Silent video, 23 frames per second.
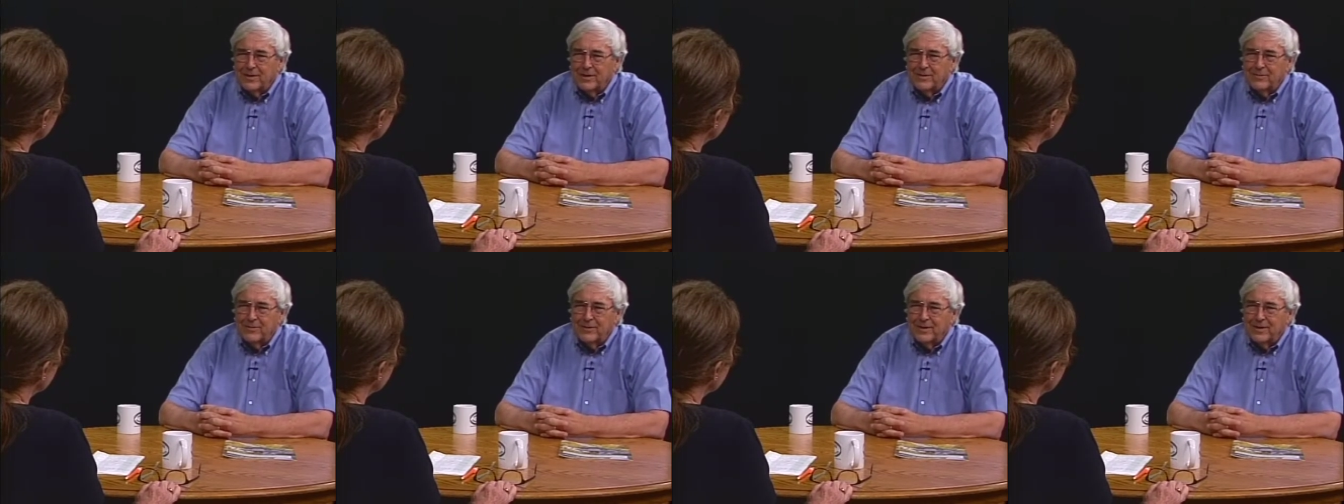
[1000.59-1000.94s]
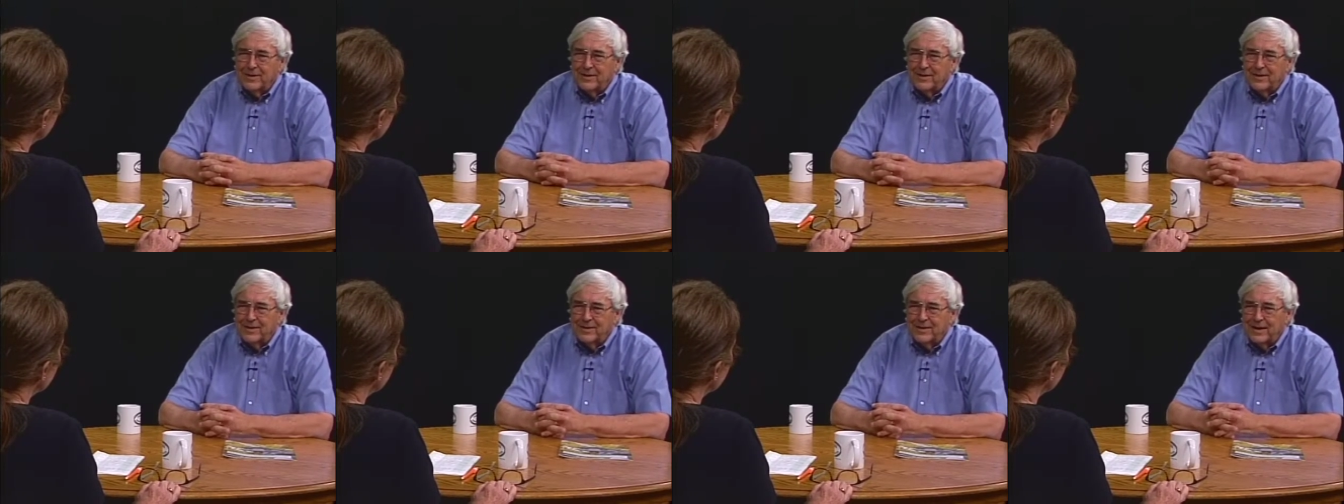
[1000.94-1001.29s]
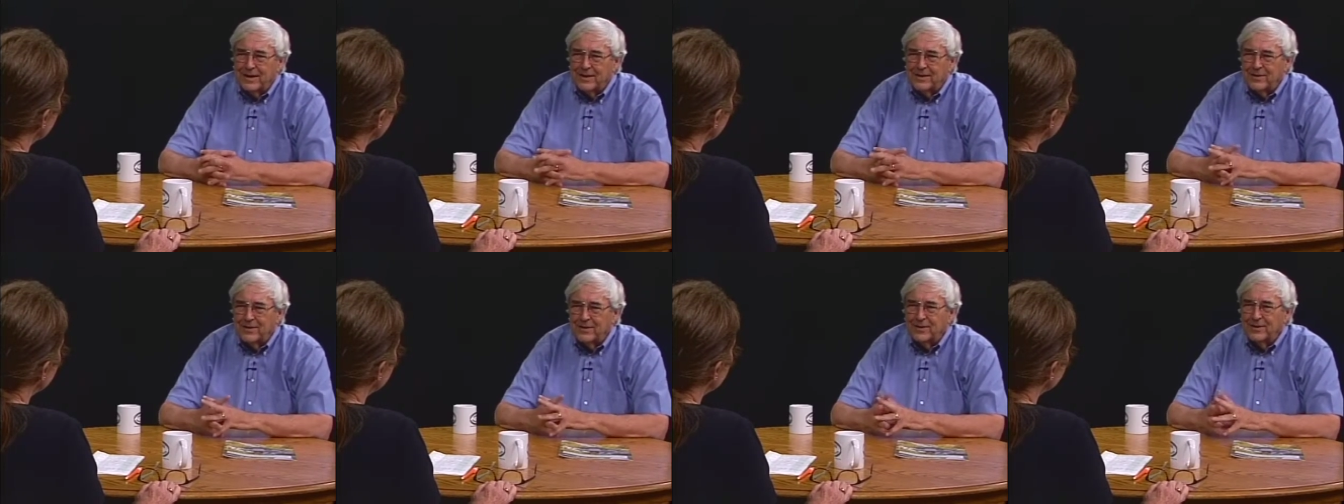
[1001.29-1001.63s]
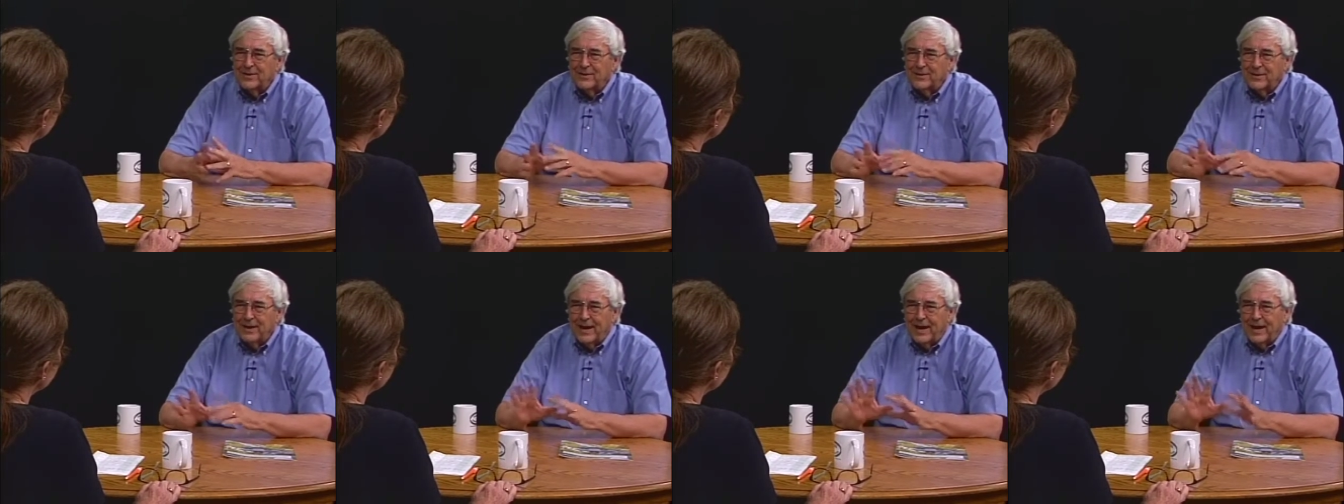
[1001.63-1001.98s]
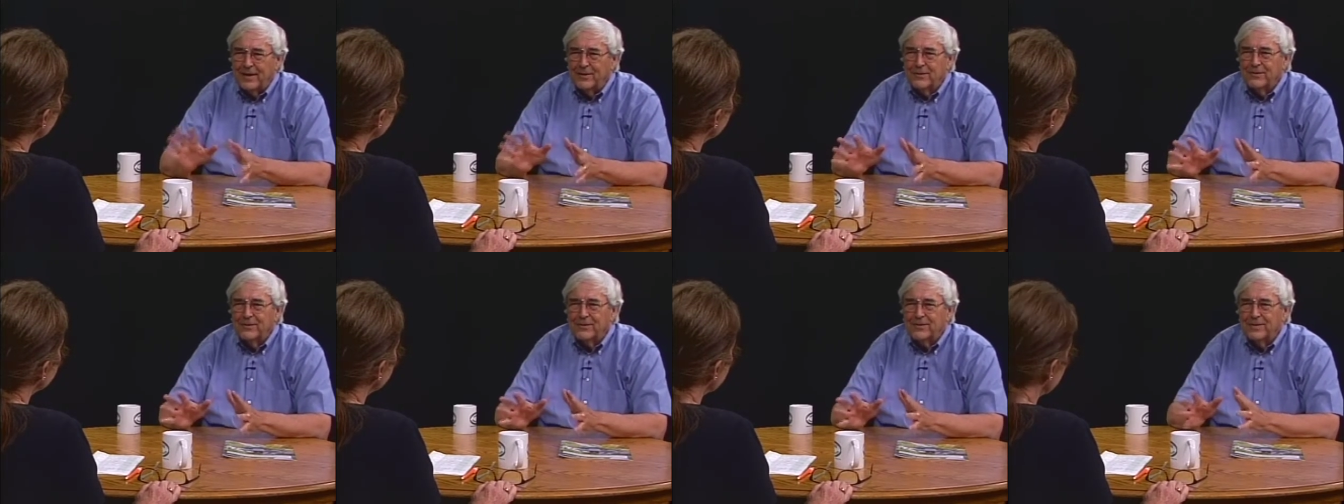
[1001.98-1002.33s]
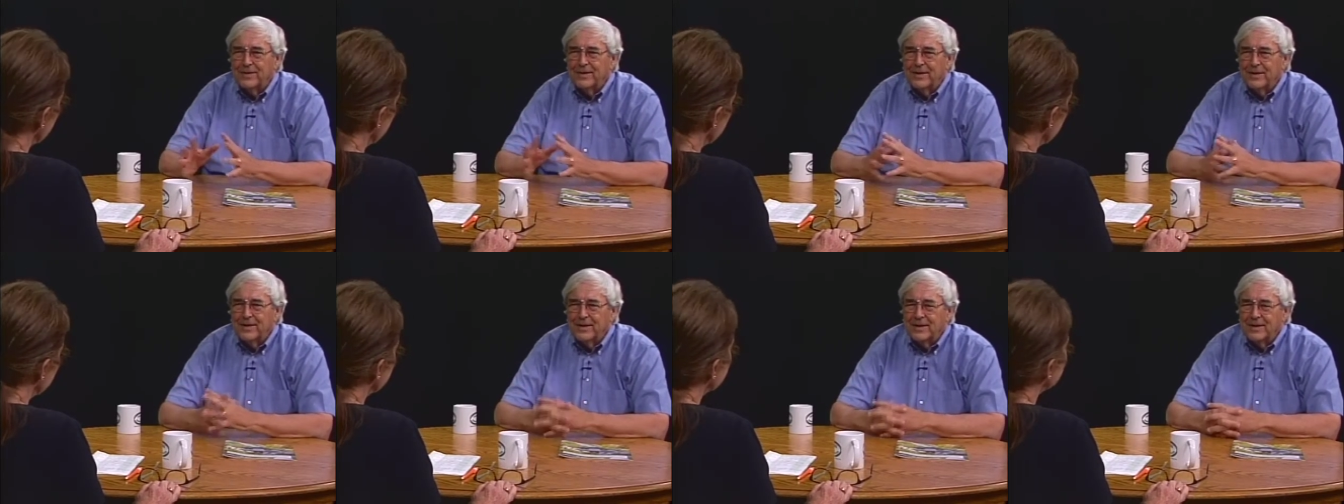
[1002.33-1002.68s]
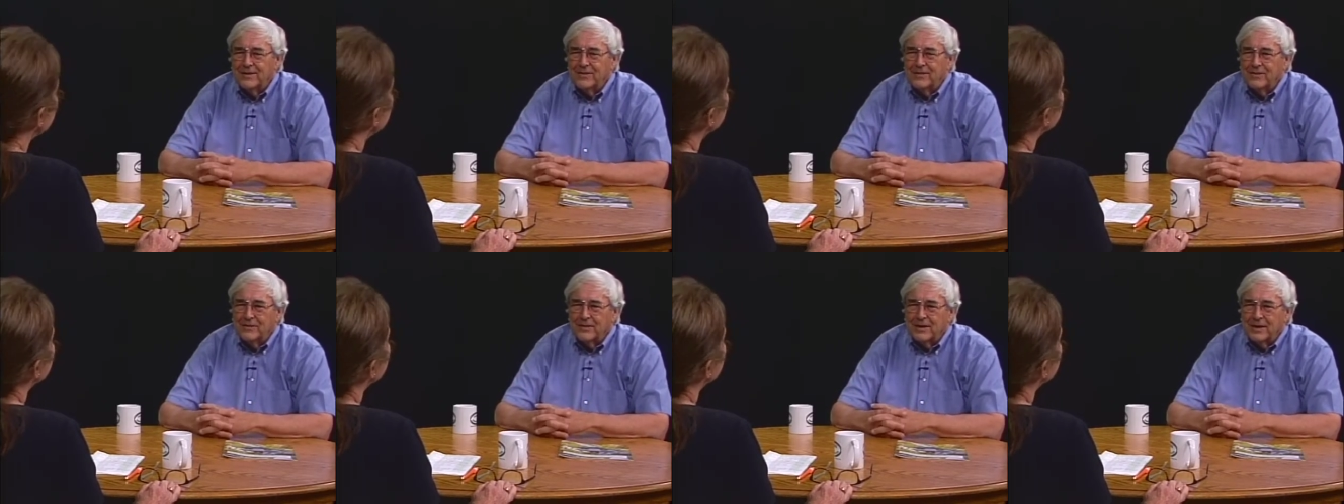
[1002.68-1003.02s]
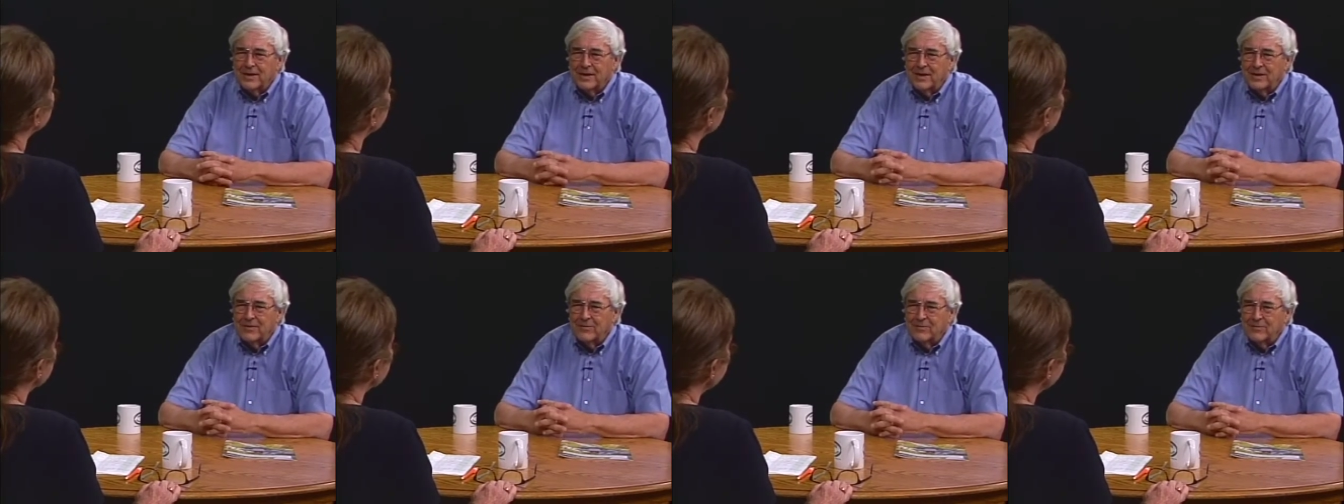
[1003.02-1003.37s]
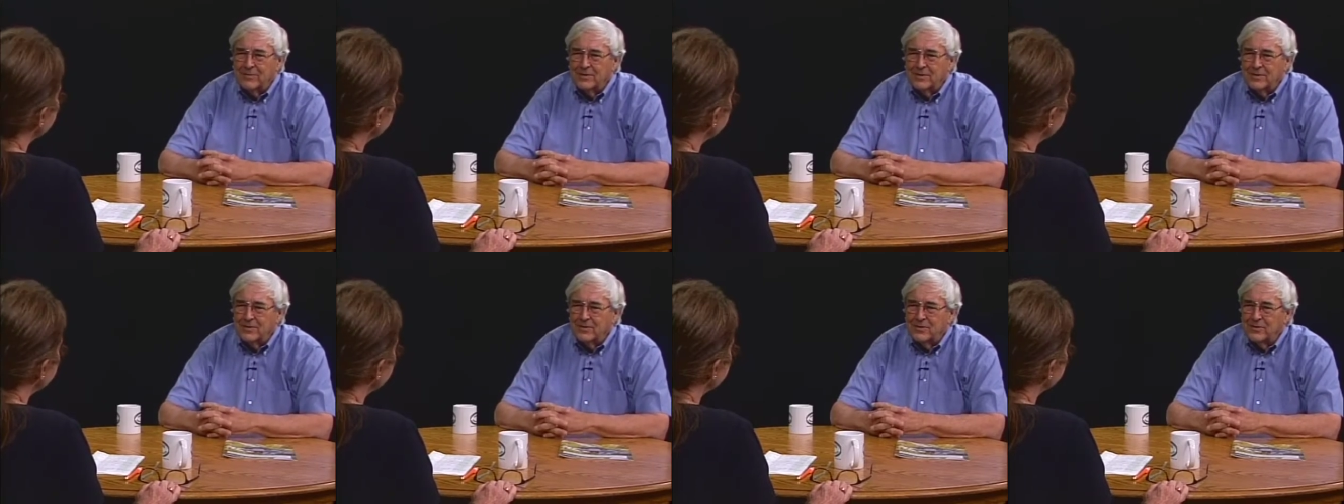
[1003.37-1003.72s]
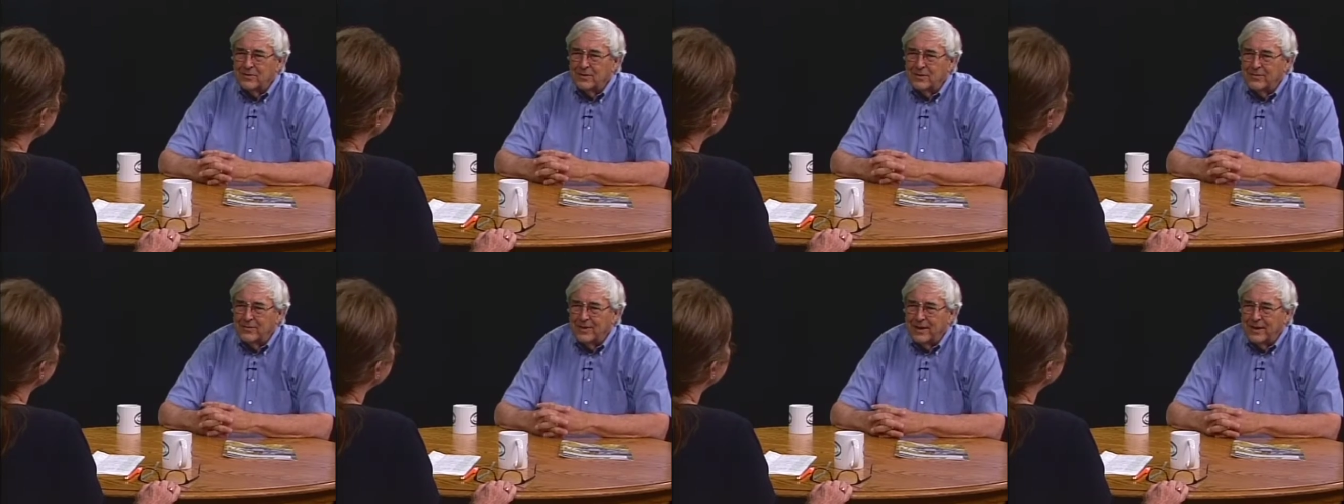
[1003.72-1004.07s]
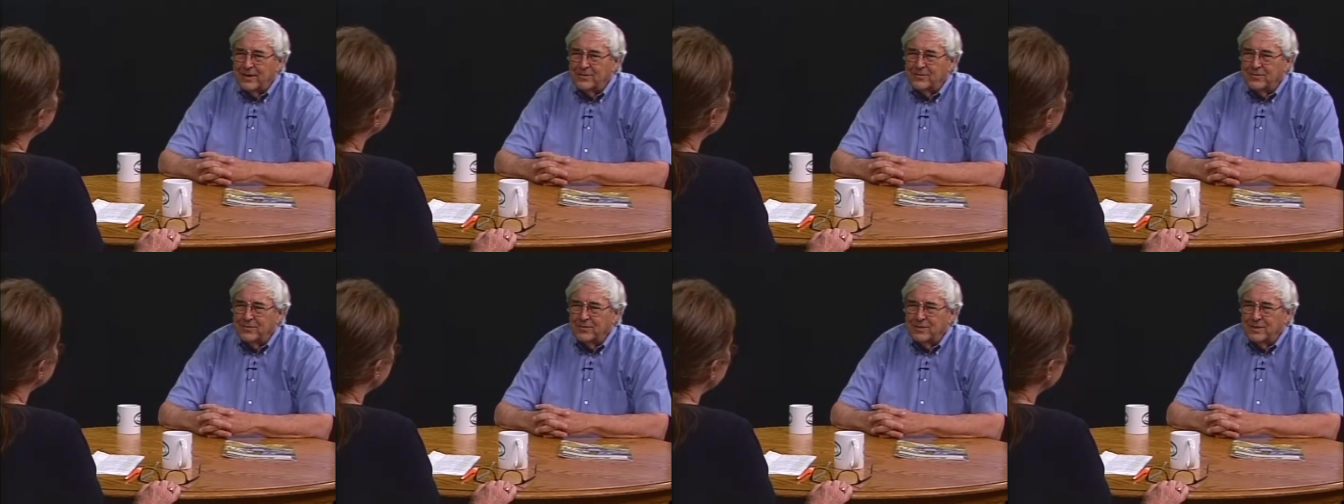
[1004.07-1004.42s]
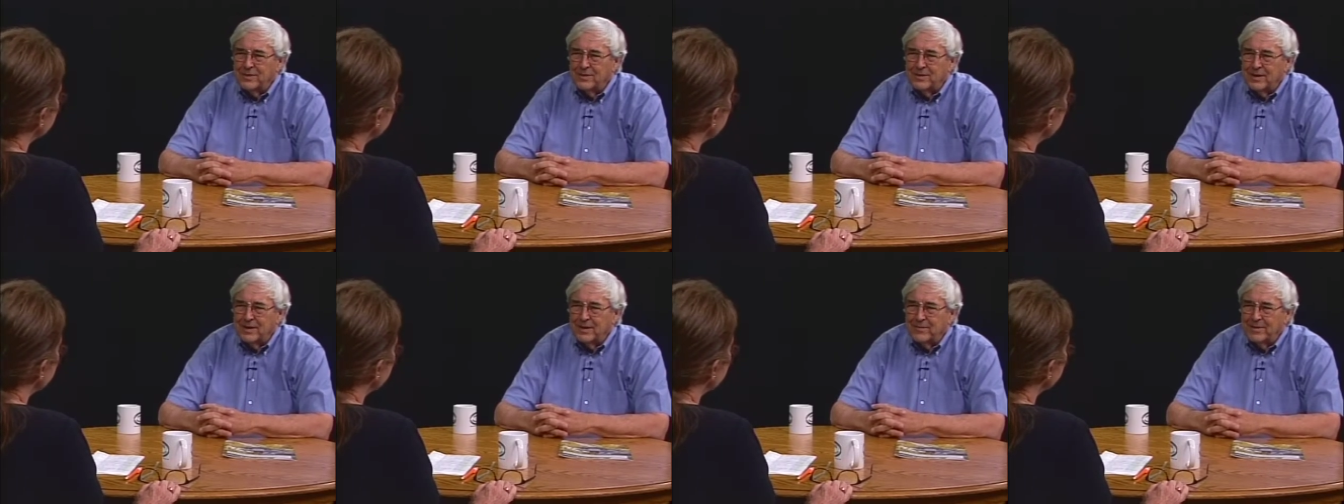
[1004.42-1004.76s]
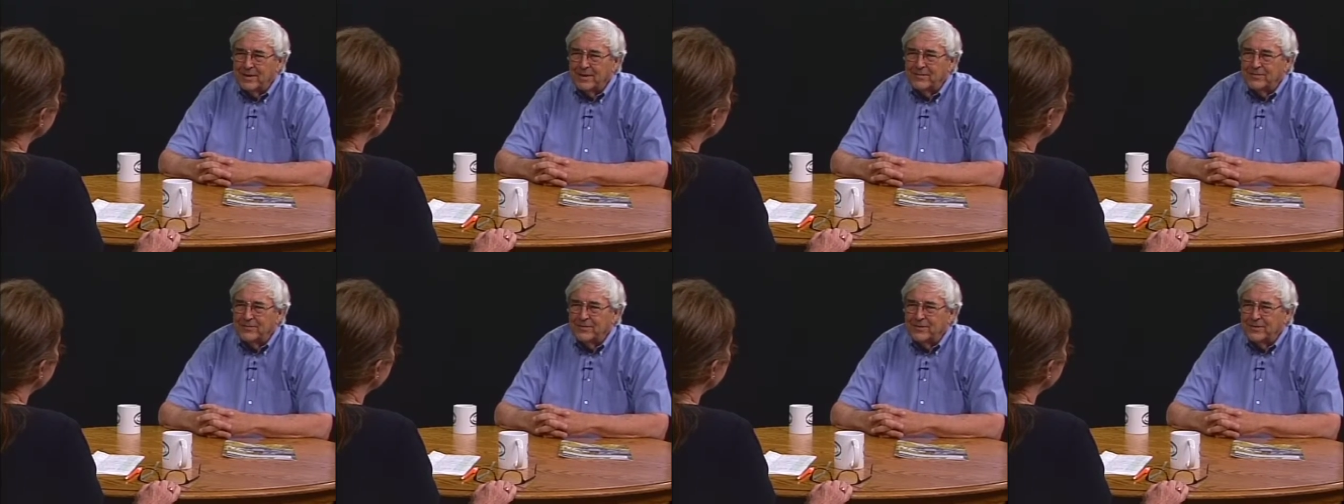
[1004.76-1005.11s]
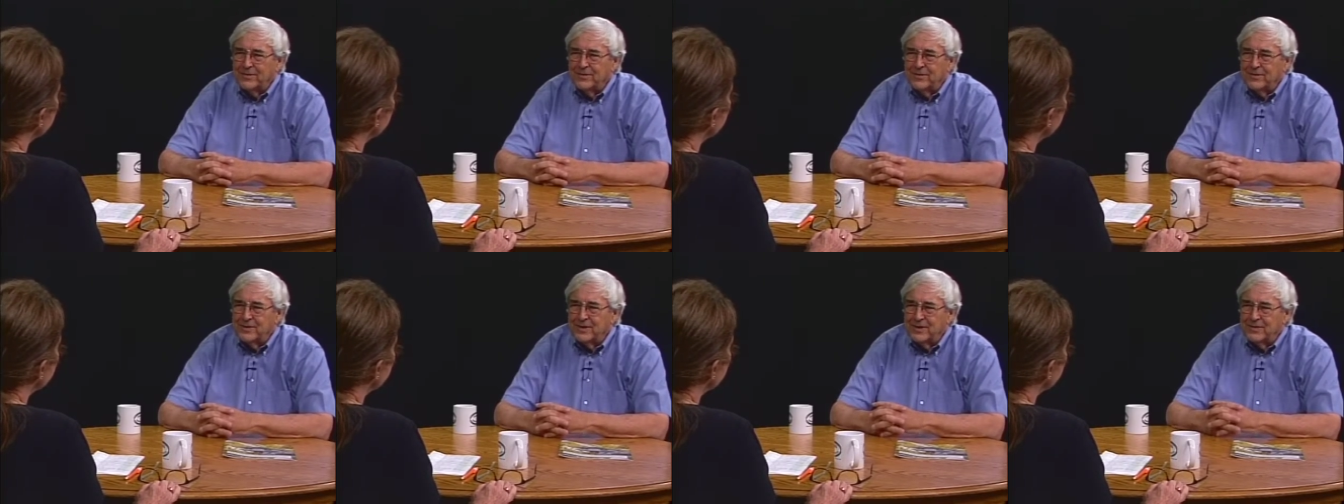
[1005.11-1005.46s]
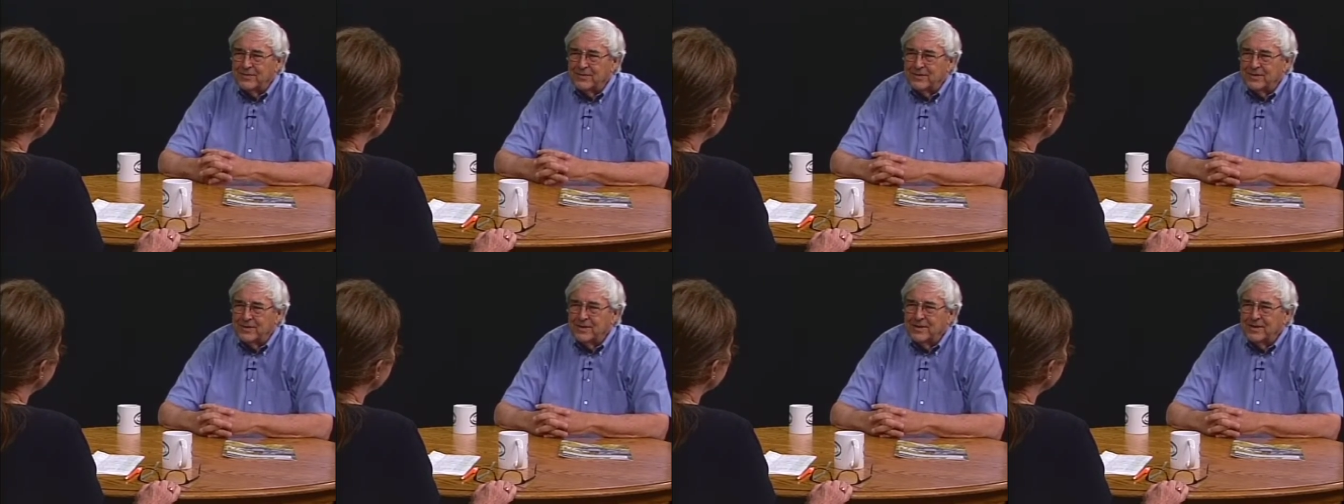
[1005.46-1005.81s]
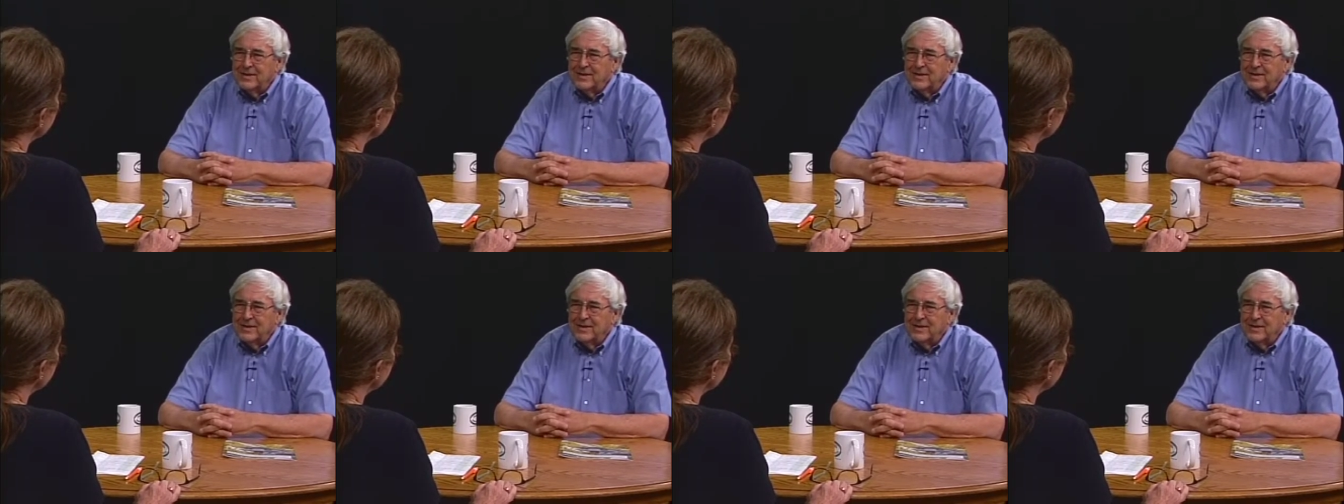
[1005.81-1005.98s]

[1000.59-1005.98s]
He wanted to take a look at the house, and so I gave him a tour of the house one time after the season,